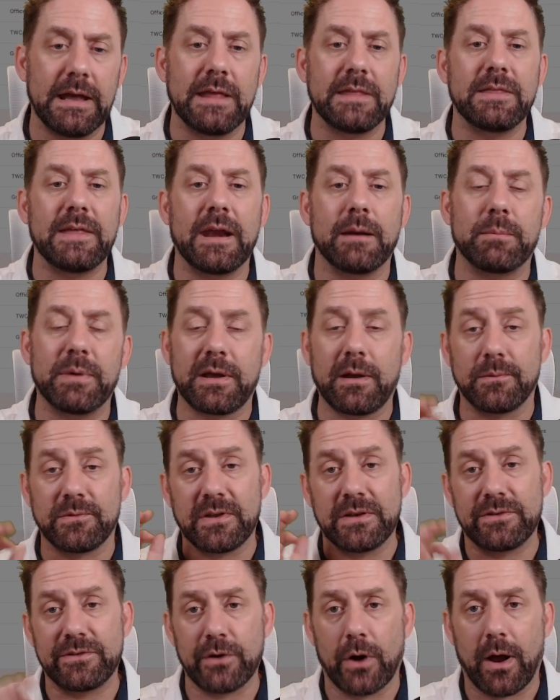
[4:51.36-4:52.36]
Then it becomes
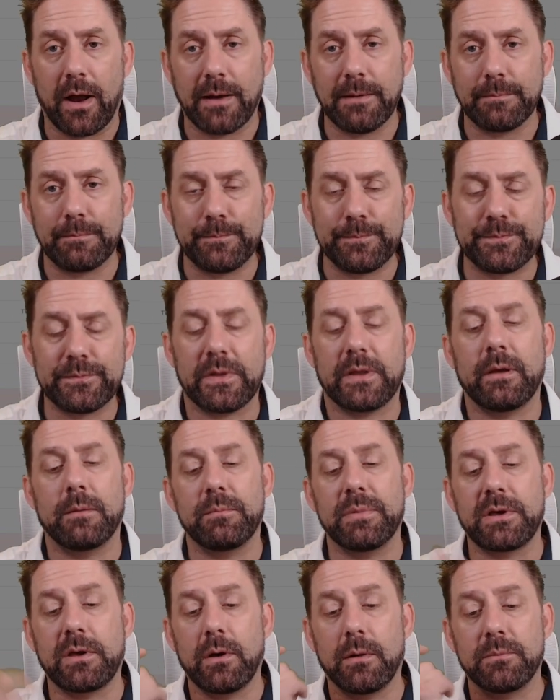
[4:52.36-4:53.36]
a dot,
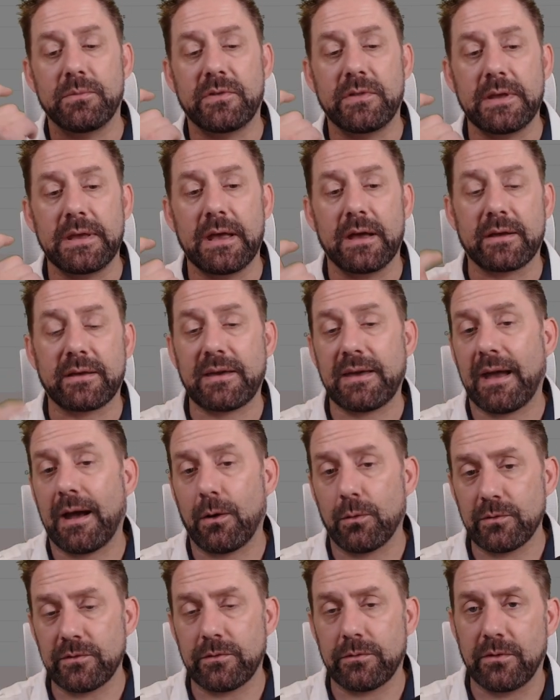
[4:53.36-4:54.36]
becomes the
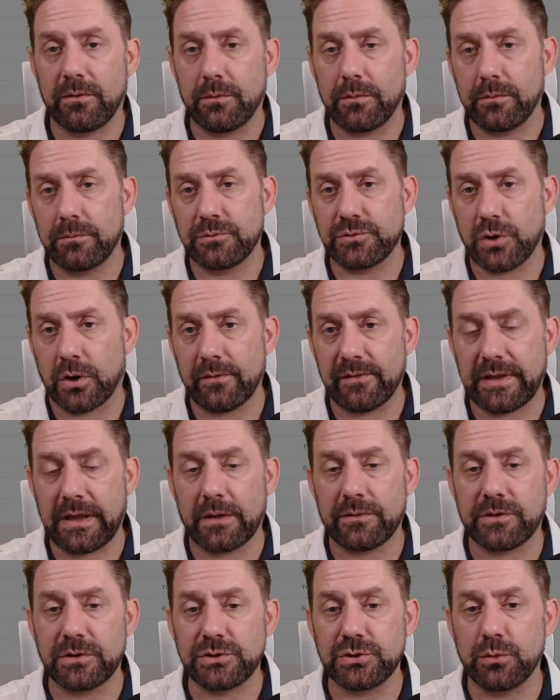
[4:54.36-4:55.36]
account, the chart of
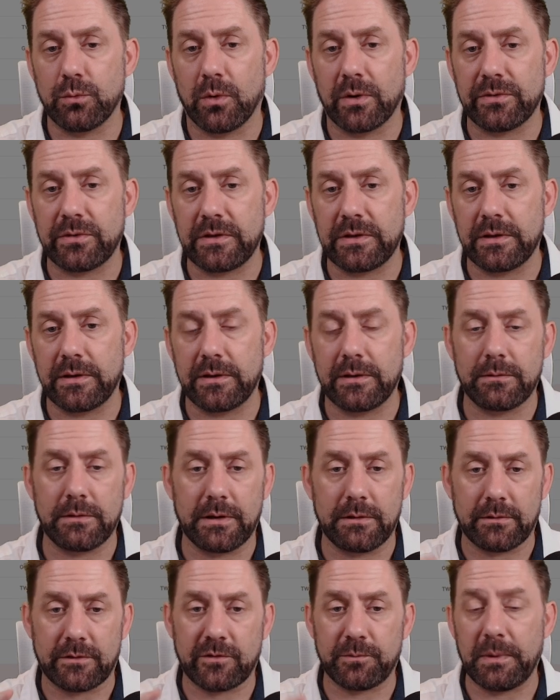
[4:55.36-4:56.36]
account that you want the
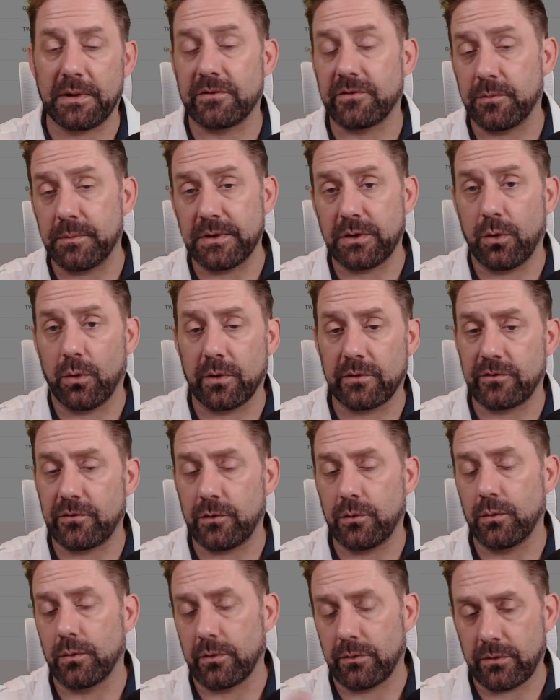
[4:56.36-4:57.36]
expense to be going
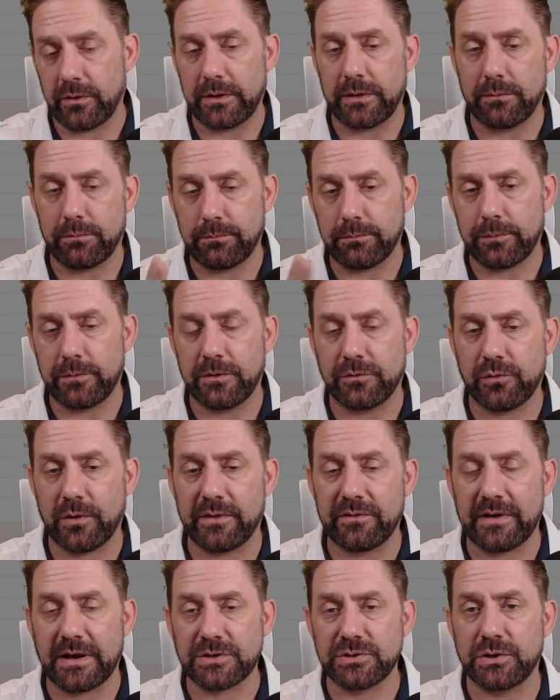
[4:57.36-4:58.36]
to or the
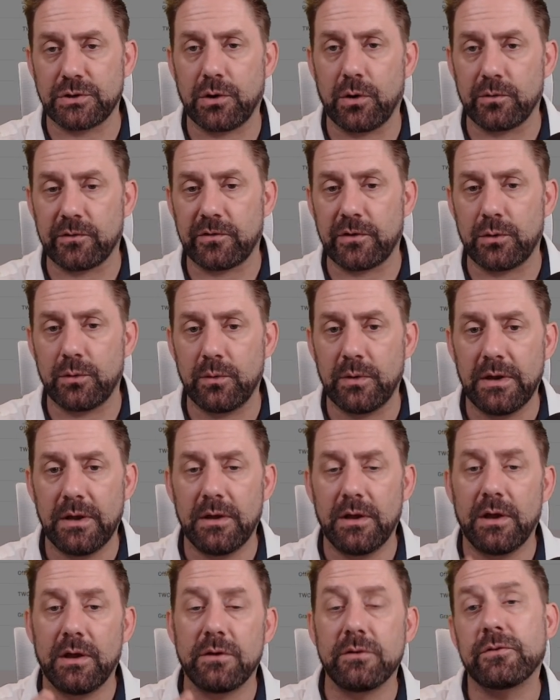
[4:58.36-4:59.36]
transaction to go to,
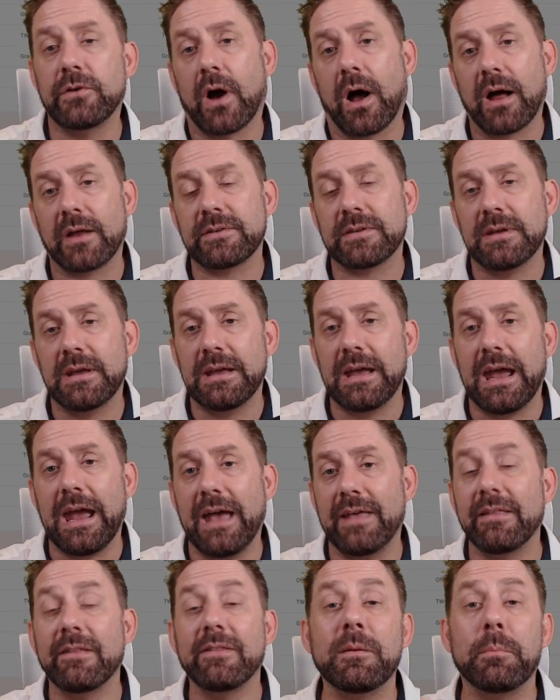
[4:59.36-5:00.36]
dot,
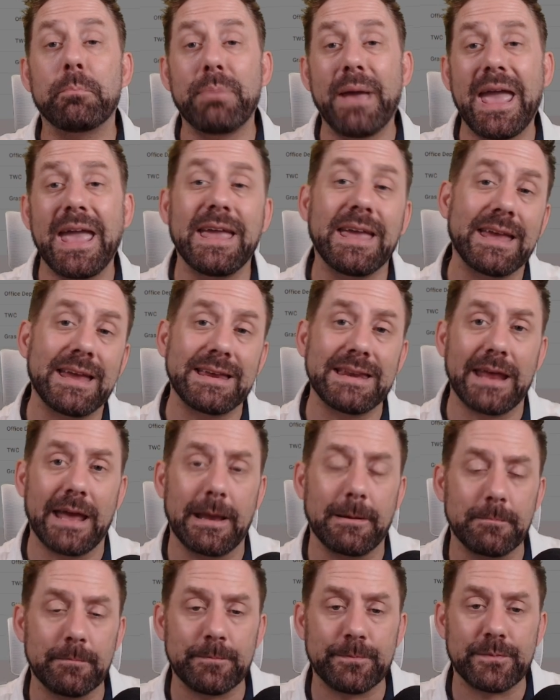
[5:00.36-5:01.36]
and payee
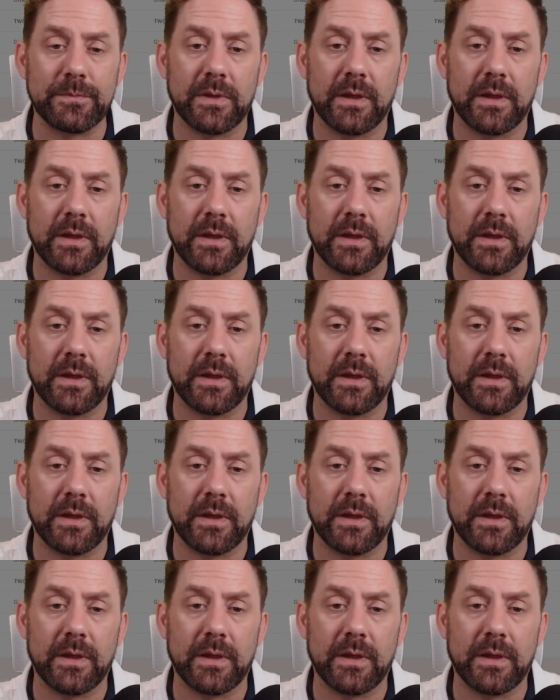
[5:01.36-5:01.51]
name.